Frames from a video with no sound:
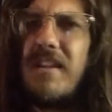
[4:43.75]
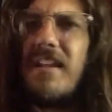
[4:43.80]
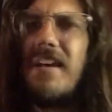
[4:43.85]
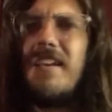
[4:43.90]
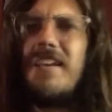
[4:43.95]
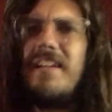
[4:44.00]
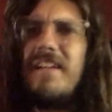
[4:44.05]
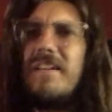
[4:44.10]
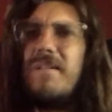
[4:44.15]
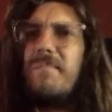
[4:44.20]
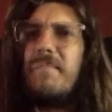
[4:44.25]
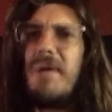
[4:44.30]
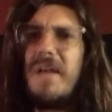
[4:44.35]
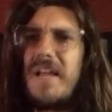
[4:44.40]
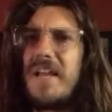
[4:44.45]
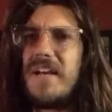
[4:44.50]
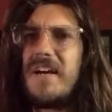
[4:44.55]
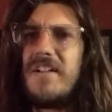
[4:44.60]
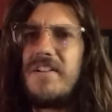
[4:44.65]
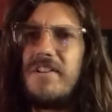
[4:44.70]
I need to
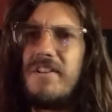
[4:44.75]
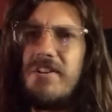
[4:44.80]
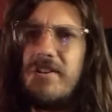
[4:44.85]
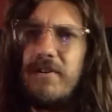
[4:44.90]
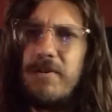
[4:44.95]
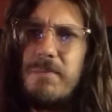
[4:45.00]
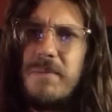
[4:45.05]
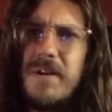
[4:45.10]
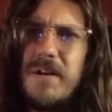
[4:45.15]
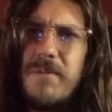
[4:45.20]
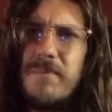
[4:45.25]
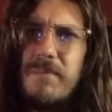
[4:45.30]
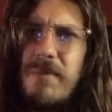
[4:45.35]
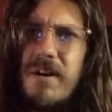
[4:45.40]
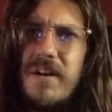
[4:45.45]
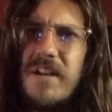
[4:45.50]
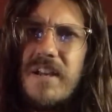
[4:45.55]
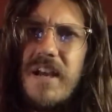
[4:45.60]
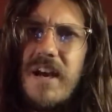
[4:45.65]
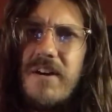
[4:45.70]
make a little bit of
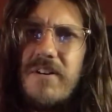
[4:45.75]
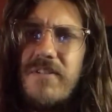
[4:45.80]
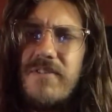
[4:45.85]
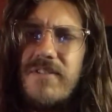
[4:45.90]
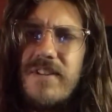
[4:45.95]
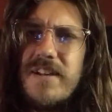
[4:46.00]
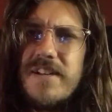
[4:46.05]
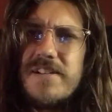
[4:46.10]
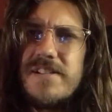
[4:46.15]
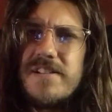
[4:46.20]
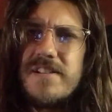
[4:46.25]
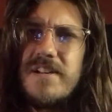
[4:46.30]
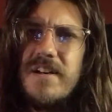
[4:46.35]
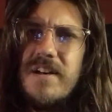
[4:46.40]
money out of this,